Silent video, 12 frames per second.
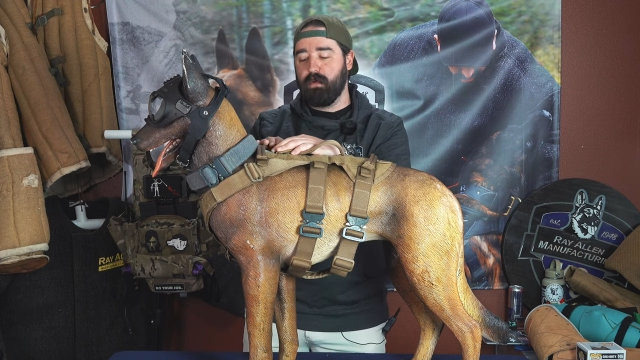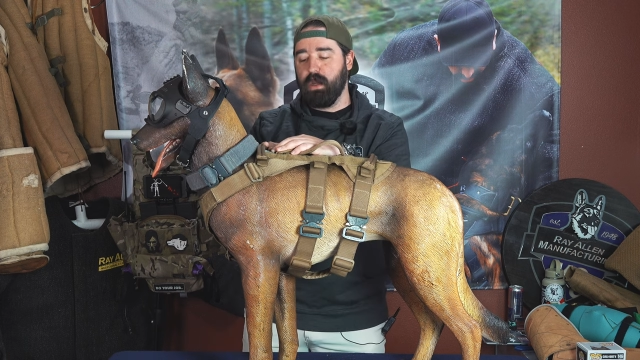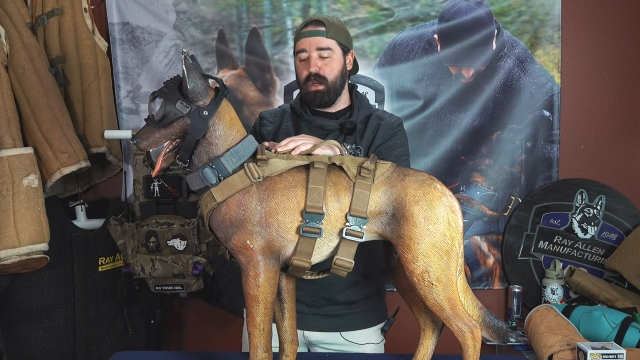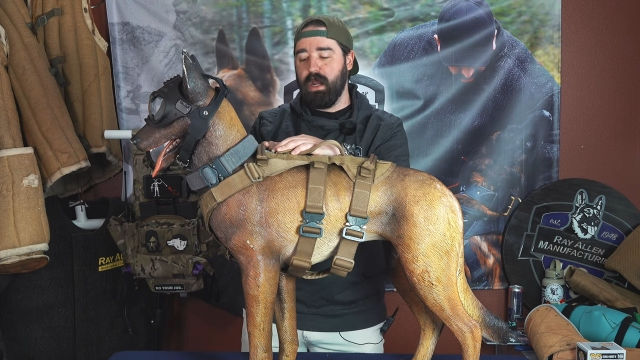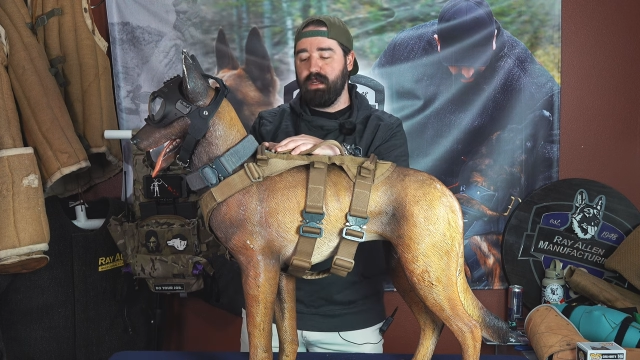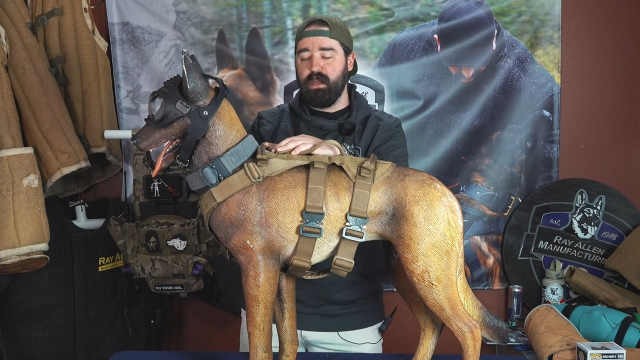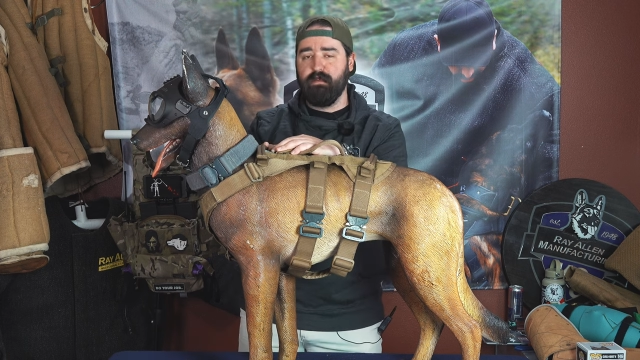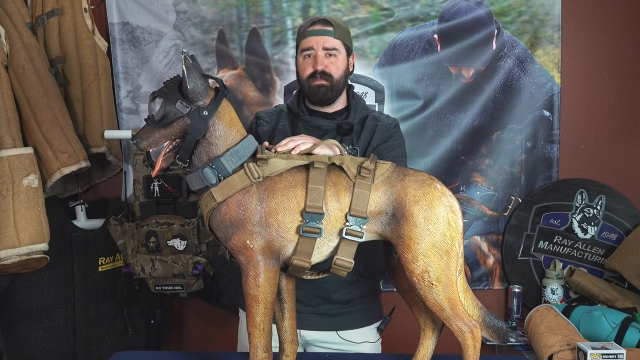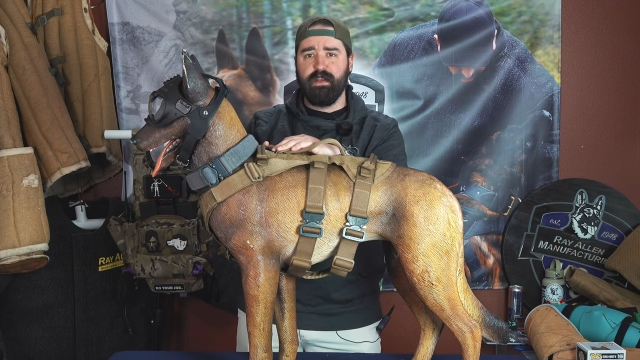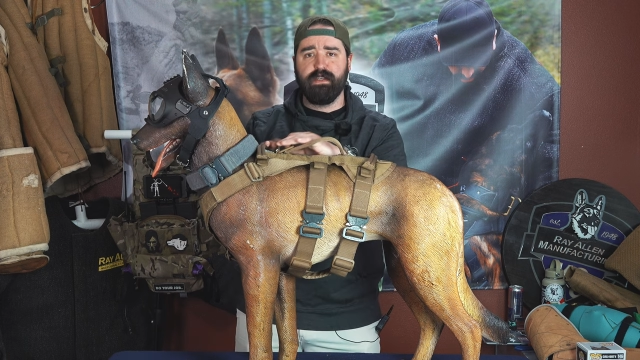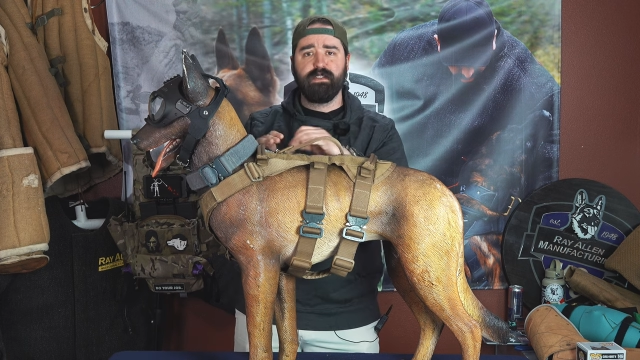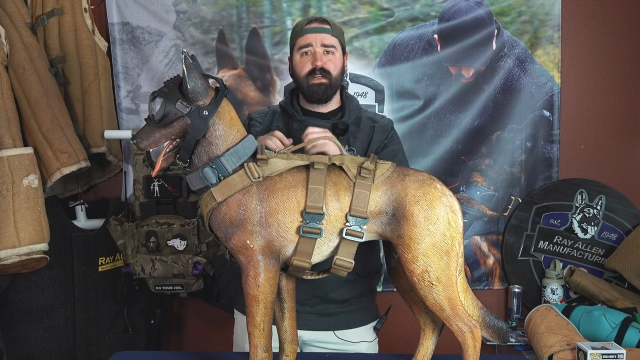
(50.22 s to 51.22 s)
good idea for
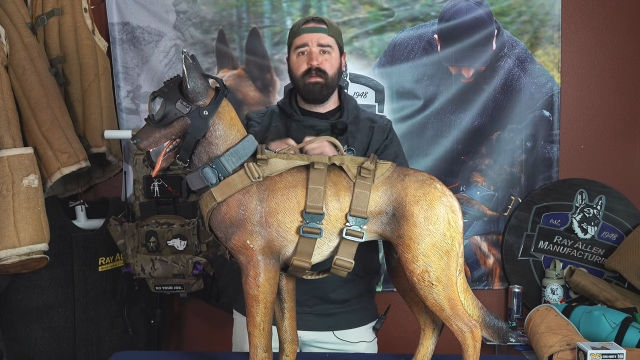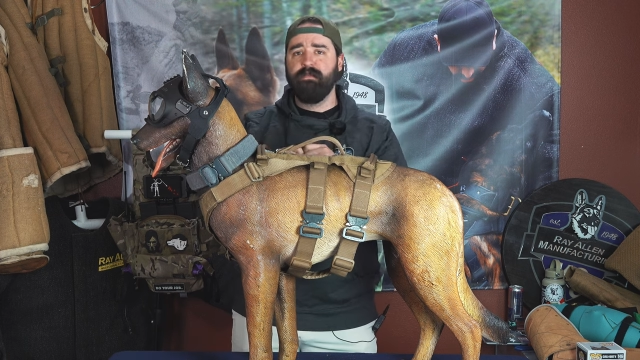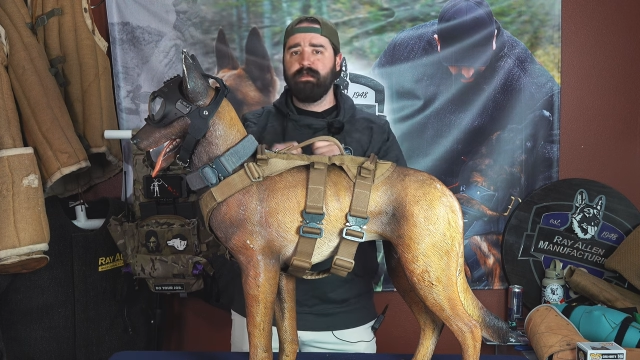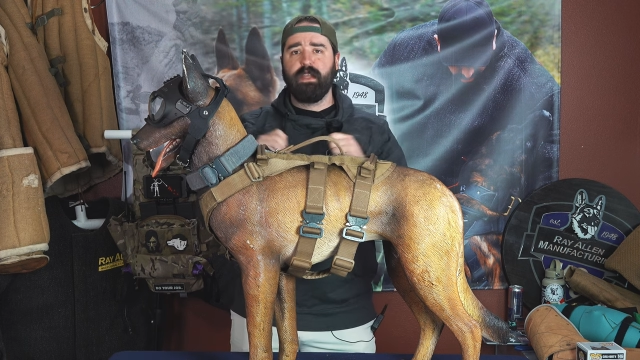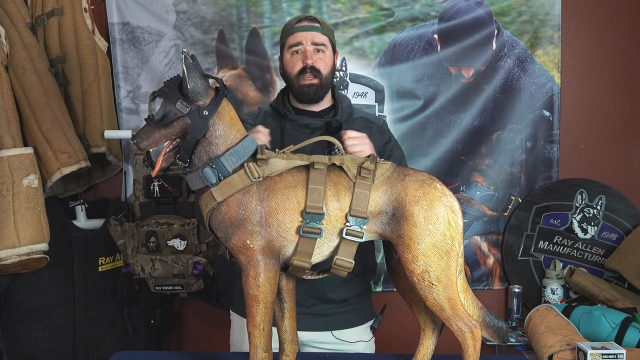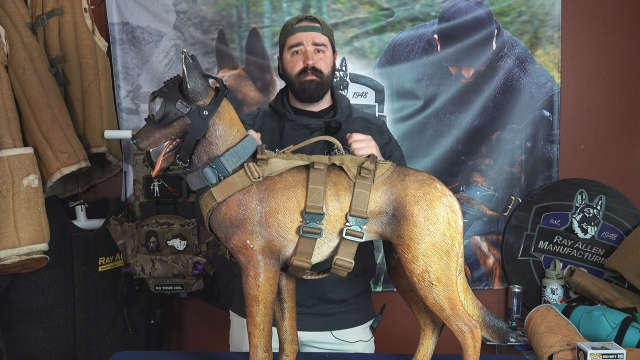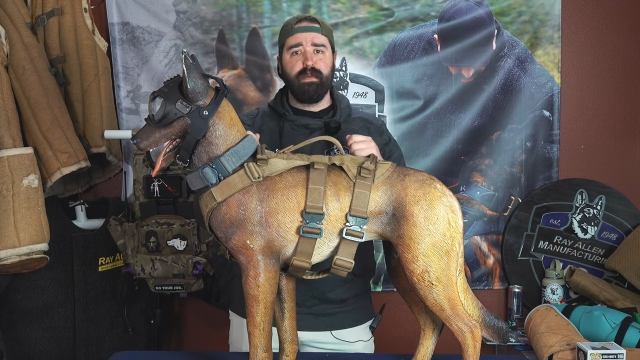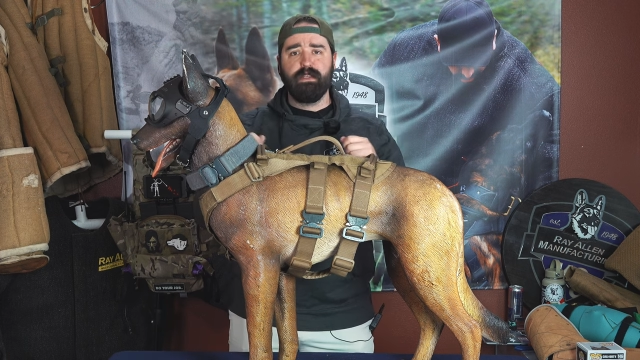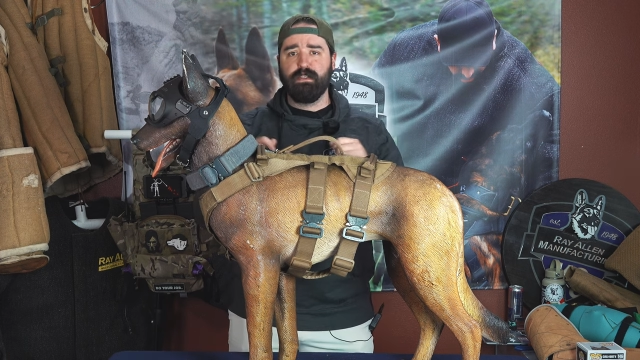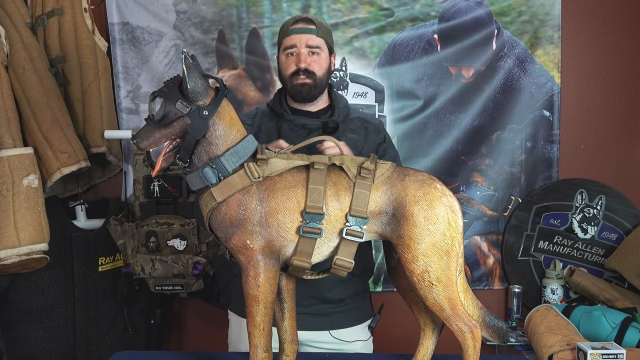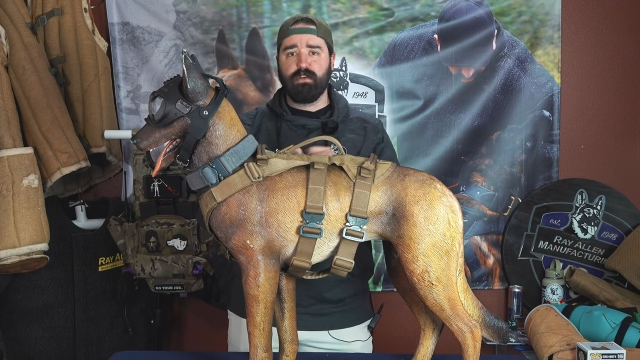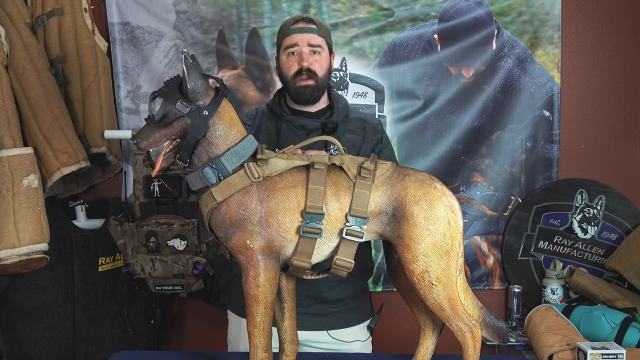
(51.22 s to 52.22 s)
this, take a piece
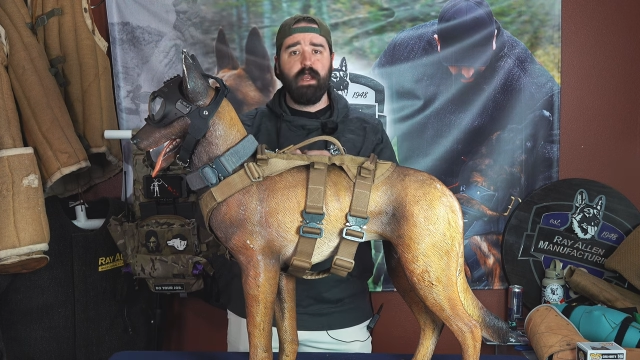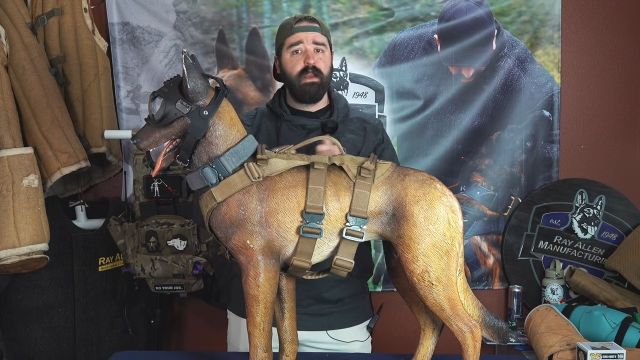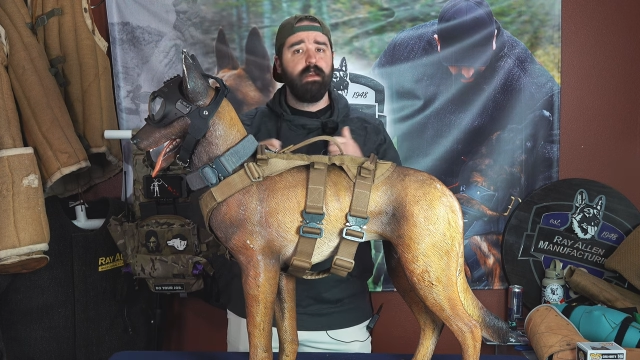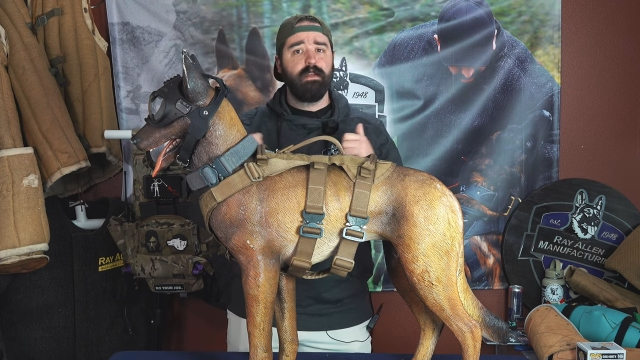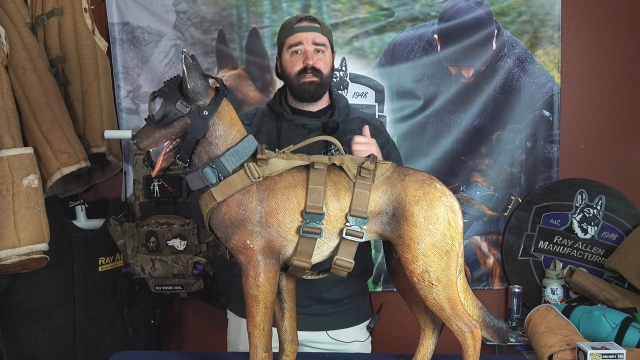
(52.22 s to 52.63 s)
of string,